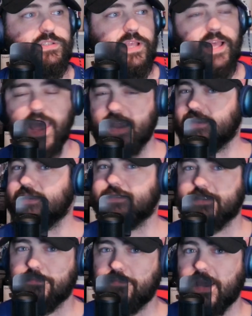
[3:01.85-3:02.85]

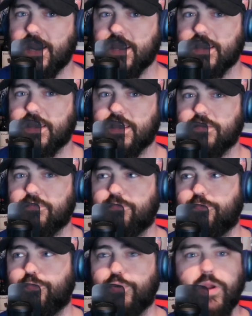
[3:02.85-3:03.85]
anti-Semitic,
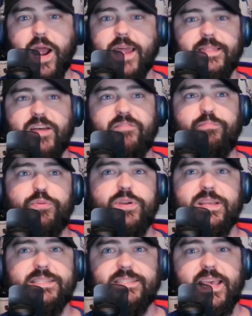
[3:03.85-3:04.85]
I love
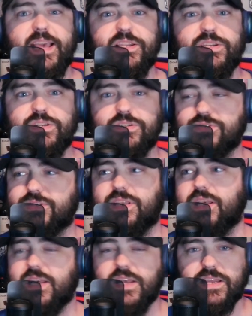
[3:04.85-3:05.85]
Bernie Sanders,
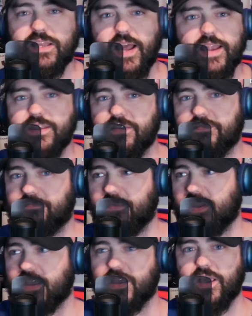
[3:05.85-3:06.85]
kind
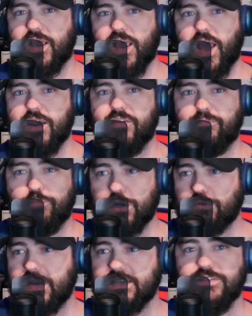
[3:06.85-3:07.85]
of
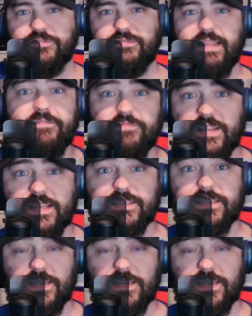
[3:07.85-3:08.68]
progressive leftist.